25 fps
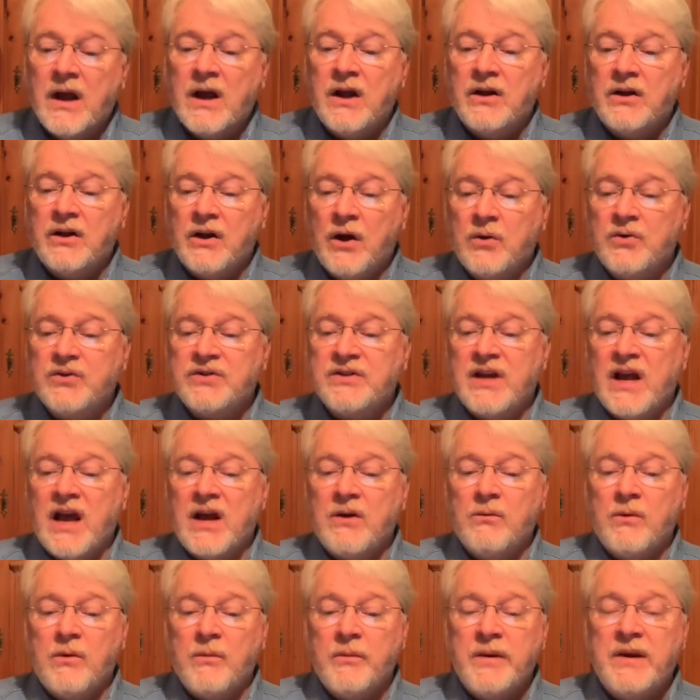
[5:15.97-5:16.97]
no
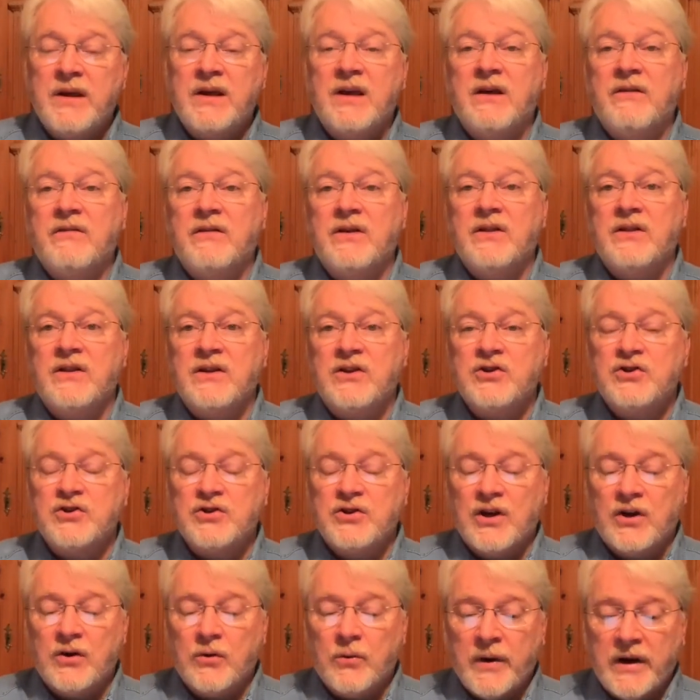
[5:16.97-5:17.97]
sign will be given this
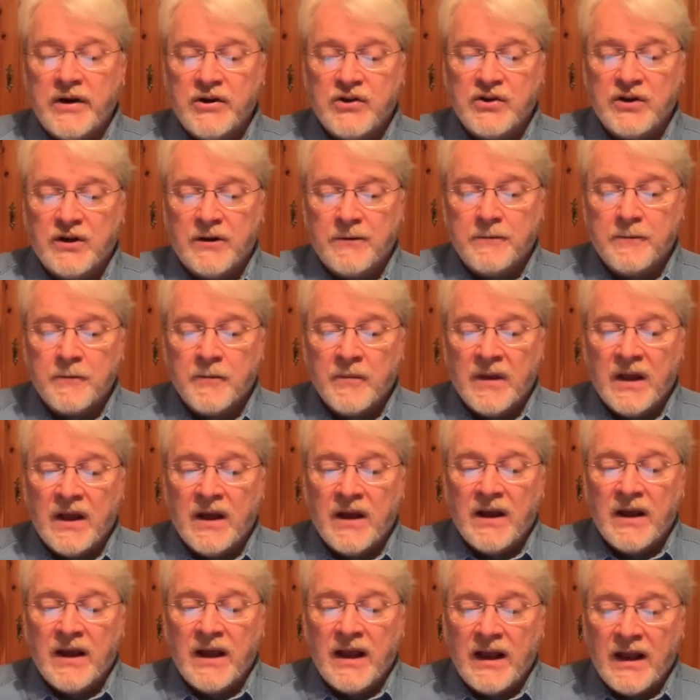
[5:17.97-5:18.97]
generation
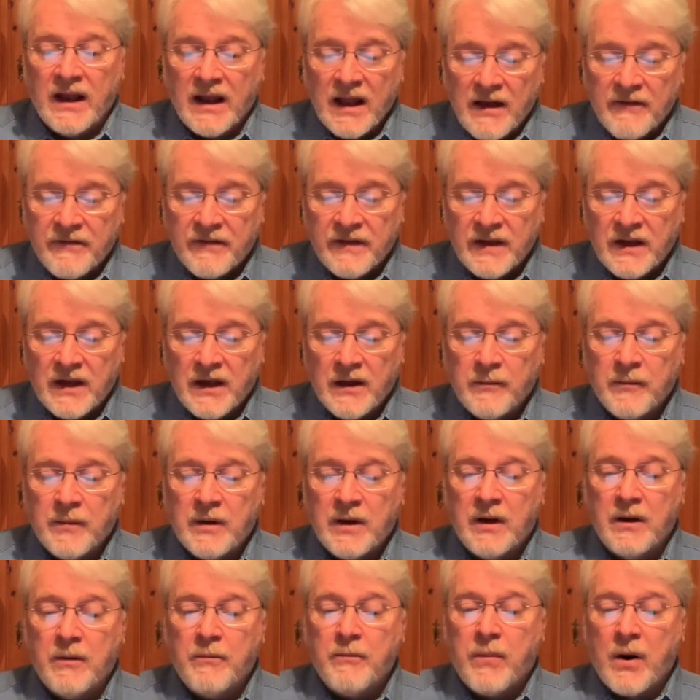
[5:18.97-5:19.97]
he left them,
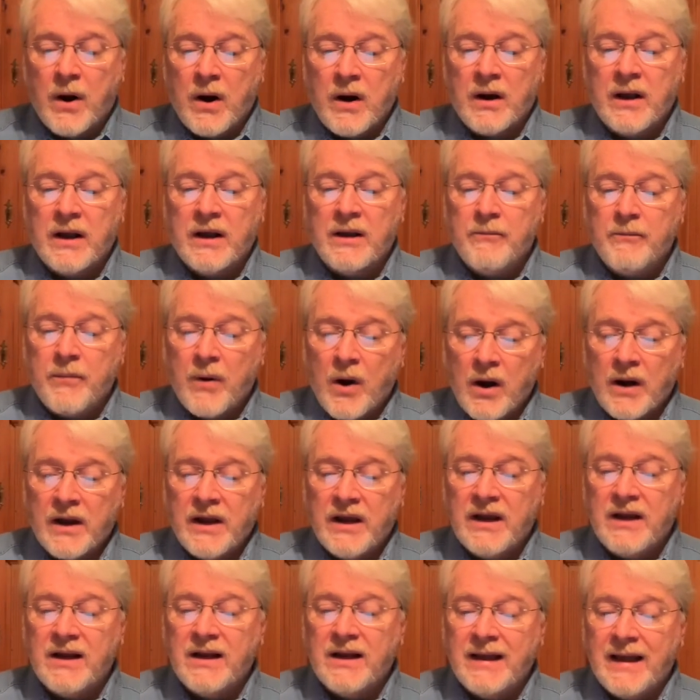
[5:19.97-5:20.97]
embark,
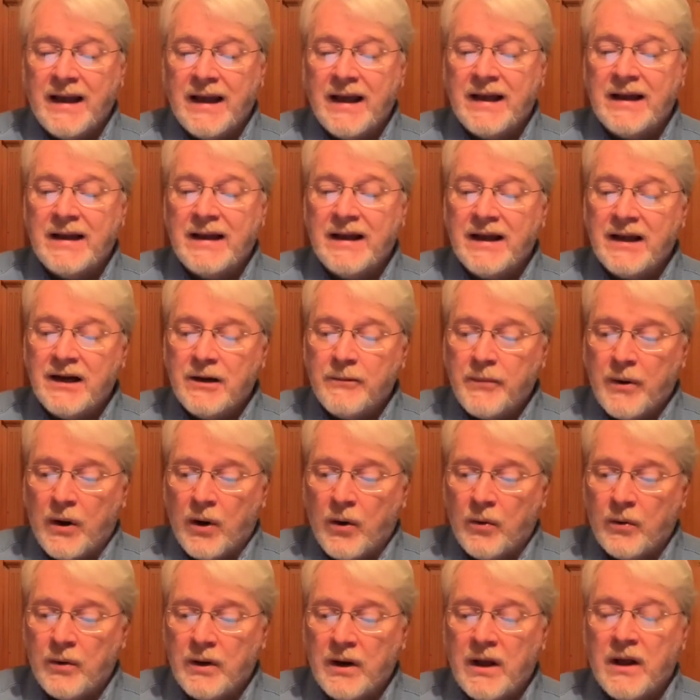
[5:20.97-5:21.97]
embarking again in a
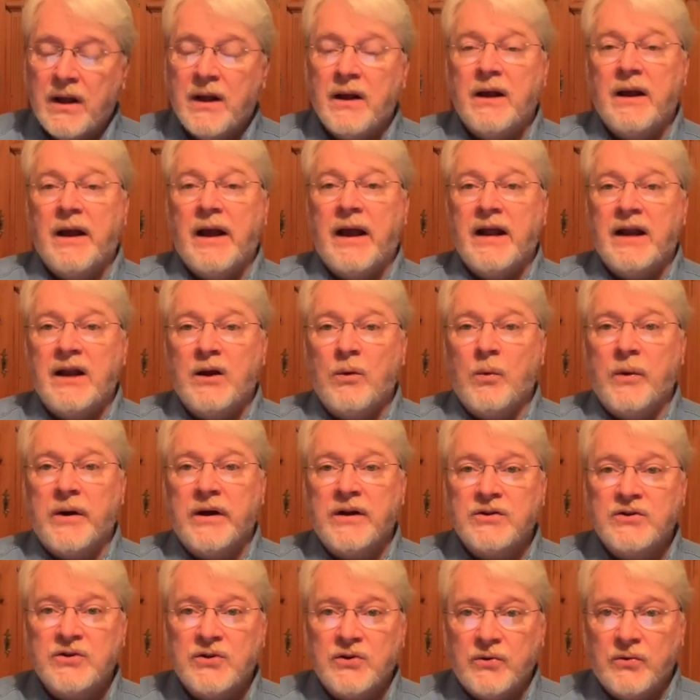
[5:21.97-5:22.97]
boat, and he
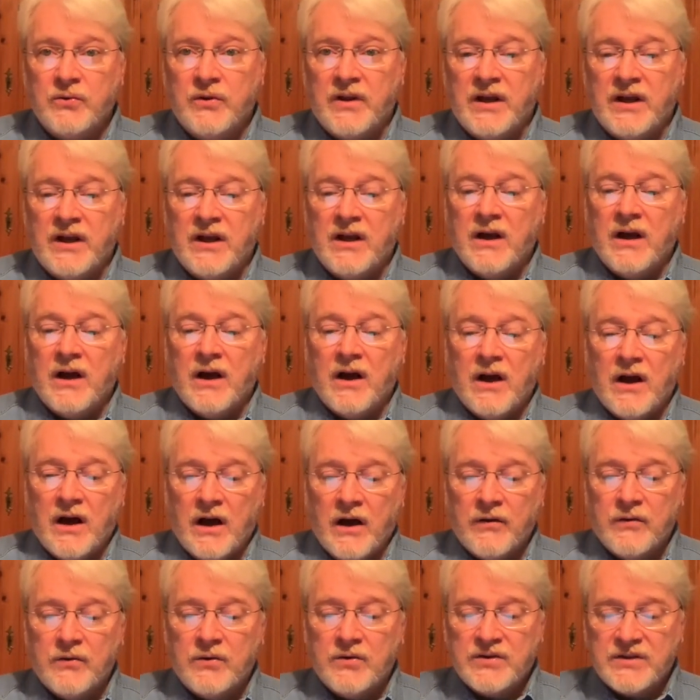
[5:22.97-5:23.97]
went to the
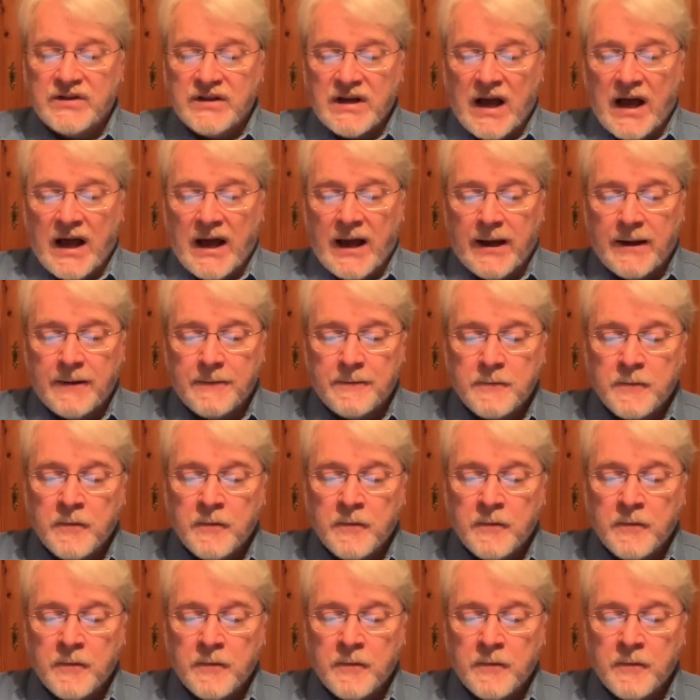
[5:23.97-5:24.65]
other side.